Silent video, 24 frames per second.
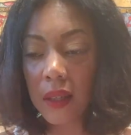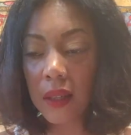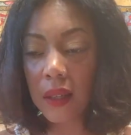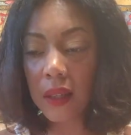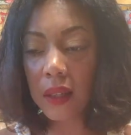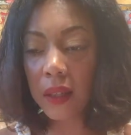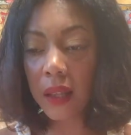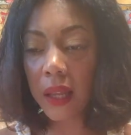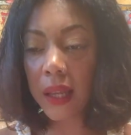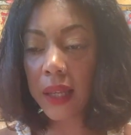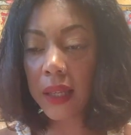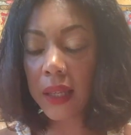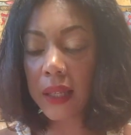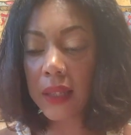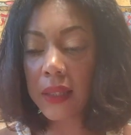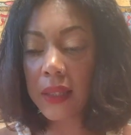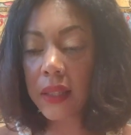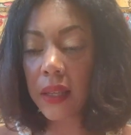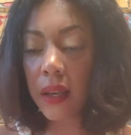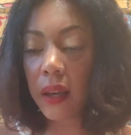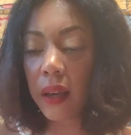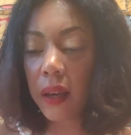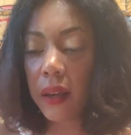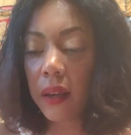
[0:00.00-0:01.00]
Like
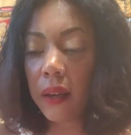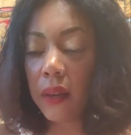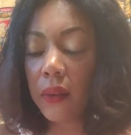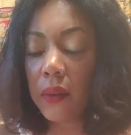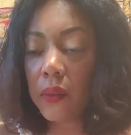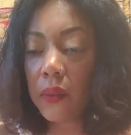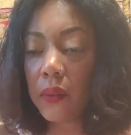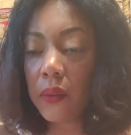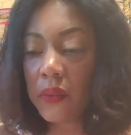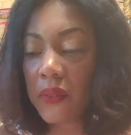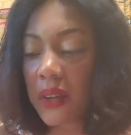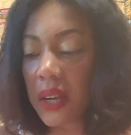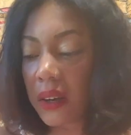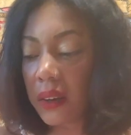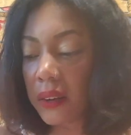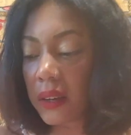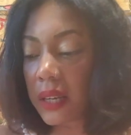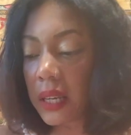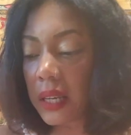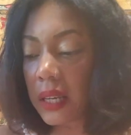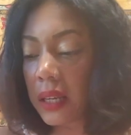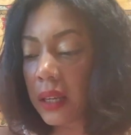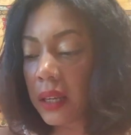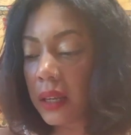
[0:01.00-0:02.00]
it's a
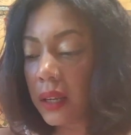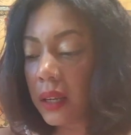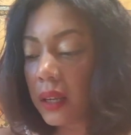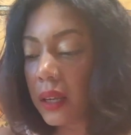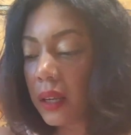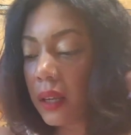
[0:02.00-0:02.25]
very,